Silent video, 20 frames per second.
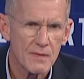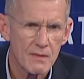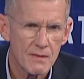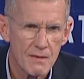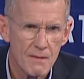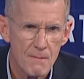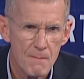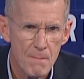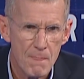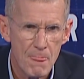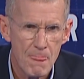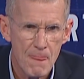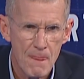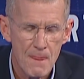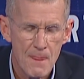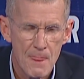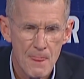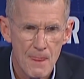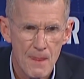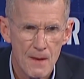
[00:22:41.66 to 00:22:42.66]
Uh, General,
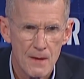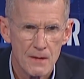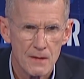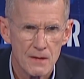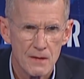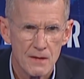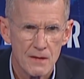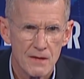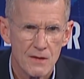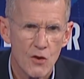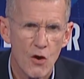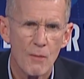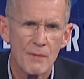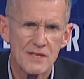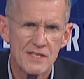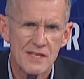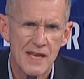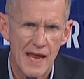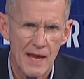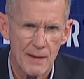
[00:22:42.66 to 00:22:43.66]
thank you for being here tonight. My name is